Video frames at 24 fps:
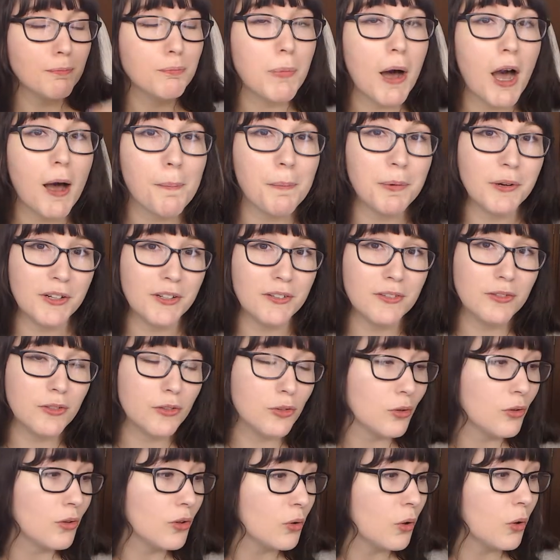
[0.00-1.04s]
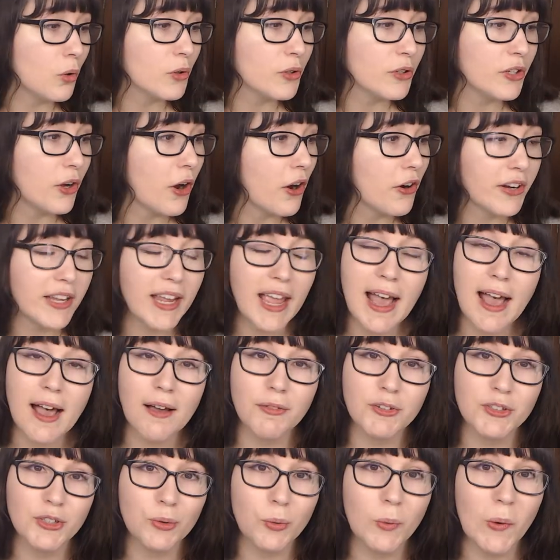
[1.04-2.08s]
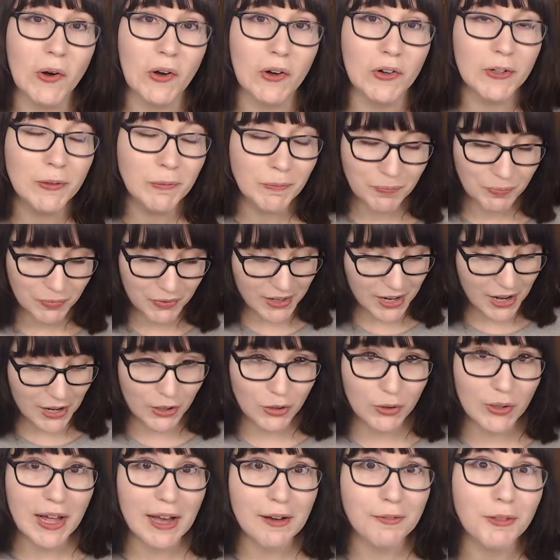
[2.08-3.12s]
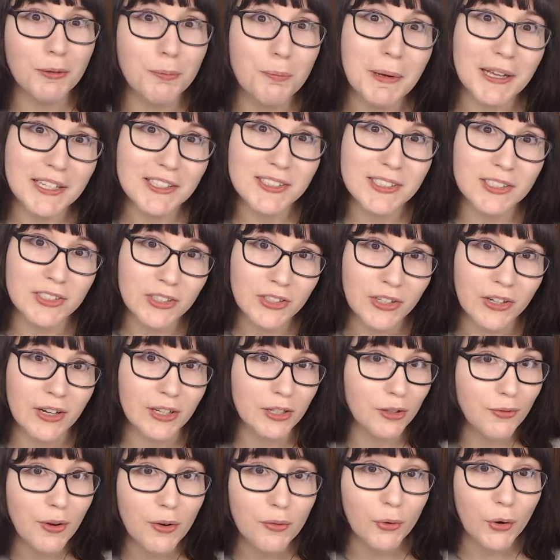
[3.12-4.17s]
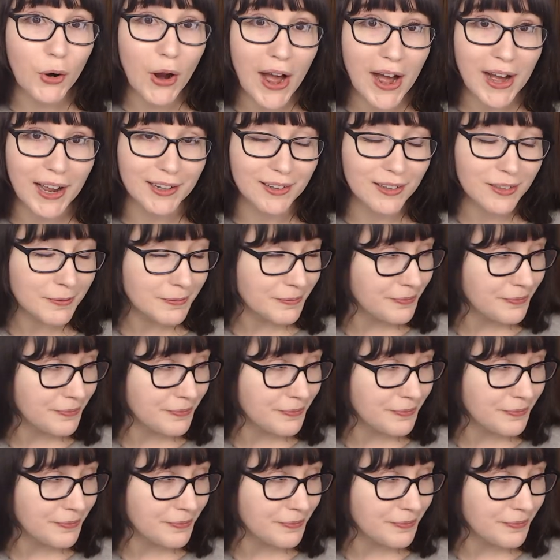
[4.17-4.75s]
pop it through the hole you already have in your wall, and you'll have the best internet you've ever had.